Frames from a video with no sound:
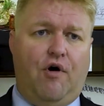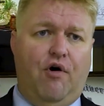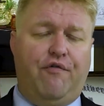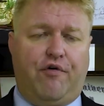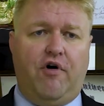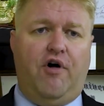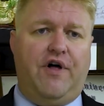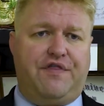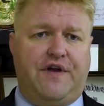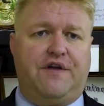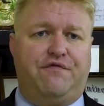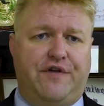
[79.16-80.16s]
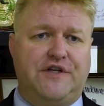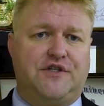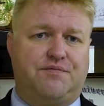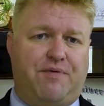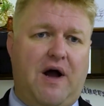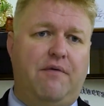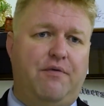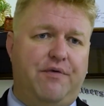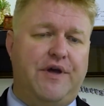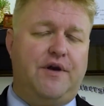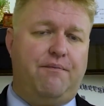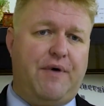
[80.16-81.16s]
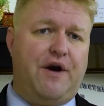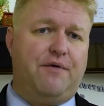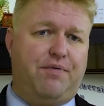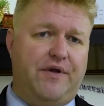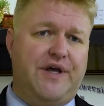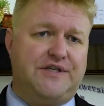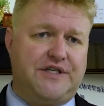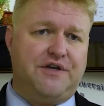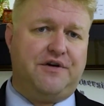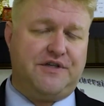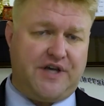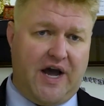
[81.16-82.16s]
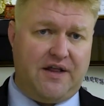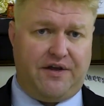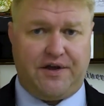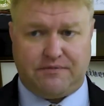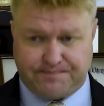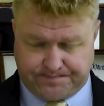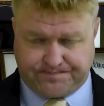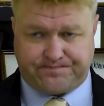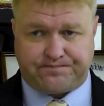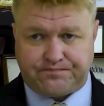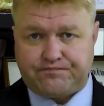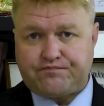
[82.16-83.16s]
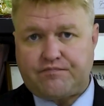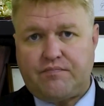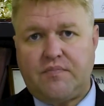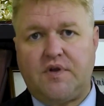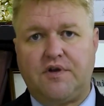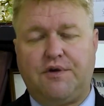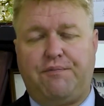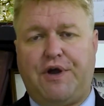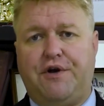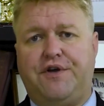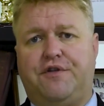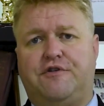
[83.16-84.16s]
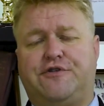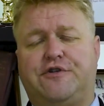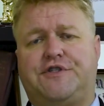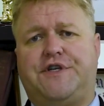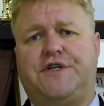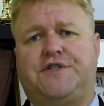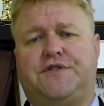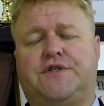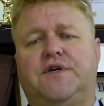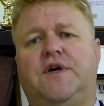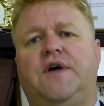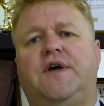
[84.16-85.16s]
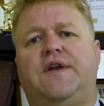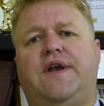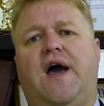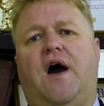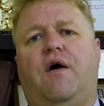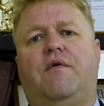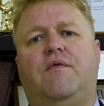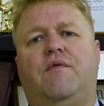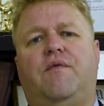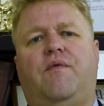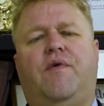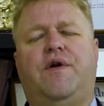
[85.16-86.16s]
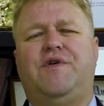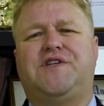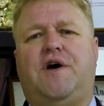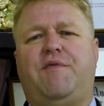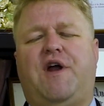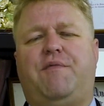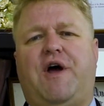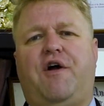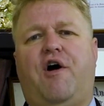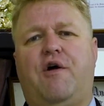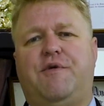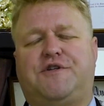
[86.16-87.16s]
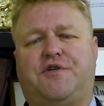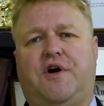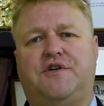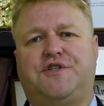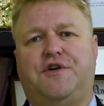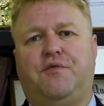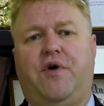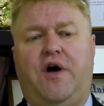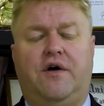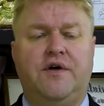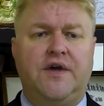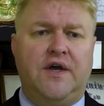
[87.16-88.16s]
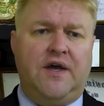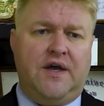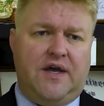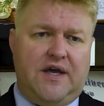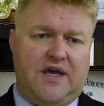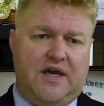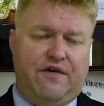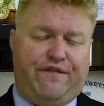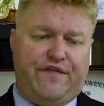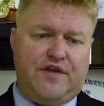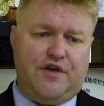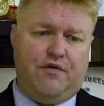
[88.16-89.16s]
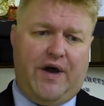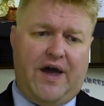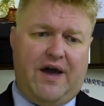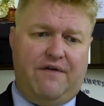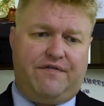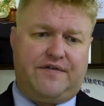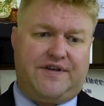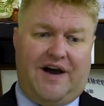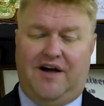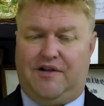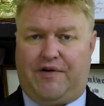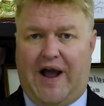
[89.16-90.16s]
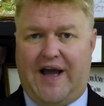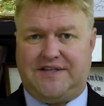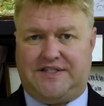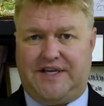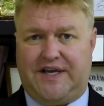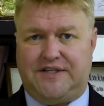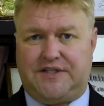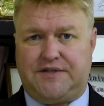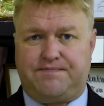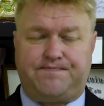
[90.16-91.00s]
overall, I think inflation is probably in a better place here in Thailand compared to other jurisdictions. Now, what are we talking about about arbitrage here? Well, if you have dollar assets